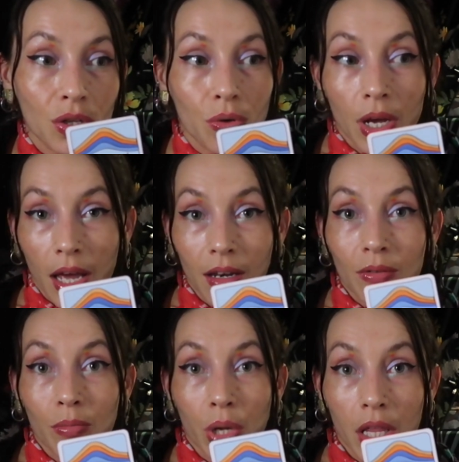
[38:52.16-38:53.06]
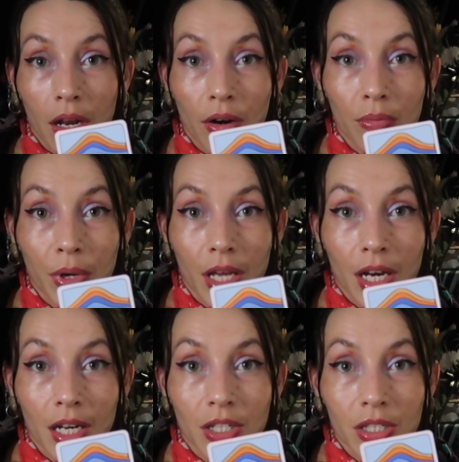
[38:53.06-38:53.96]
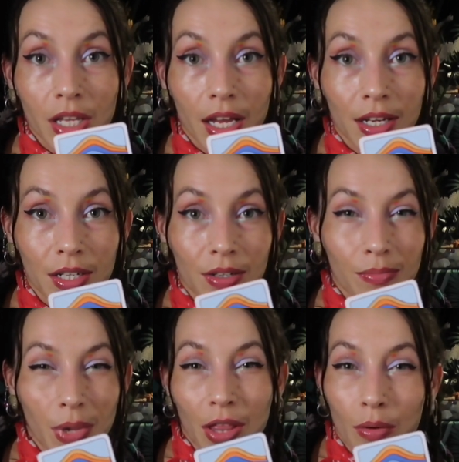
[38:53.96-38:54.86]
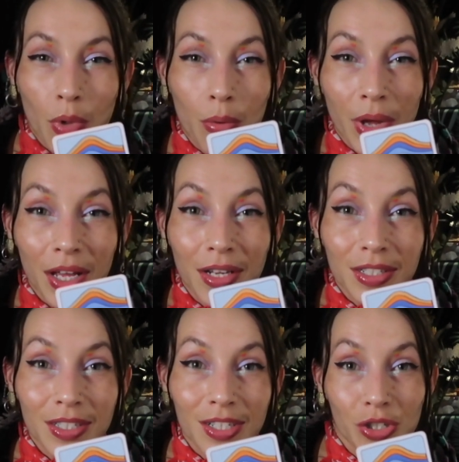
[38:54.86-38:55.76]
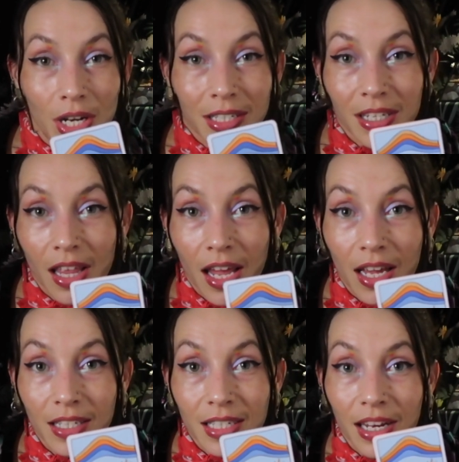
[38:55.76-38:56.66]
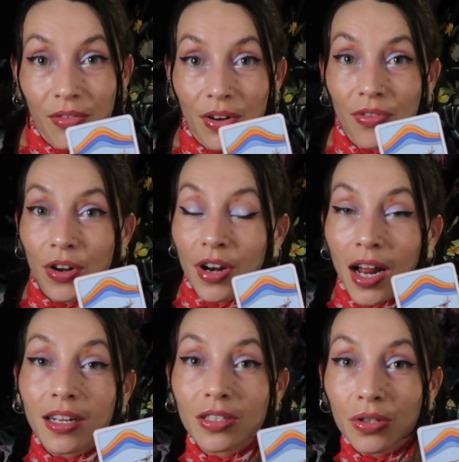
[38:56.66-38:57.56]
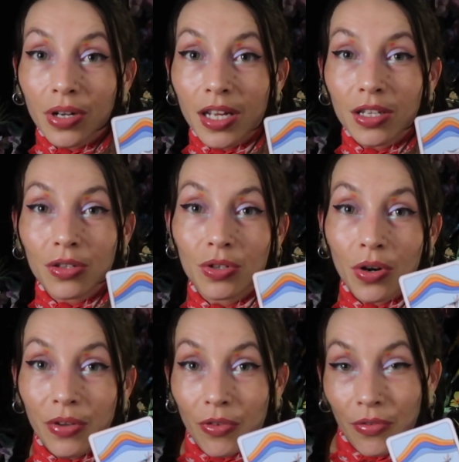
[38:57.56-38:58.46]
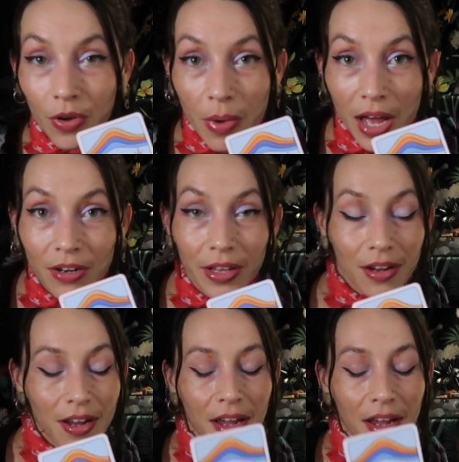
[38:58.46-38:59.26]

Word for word: you can be that open and just like in the moment suggest things, and even if they're not into it, you don't even feel bad. You're like,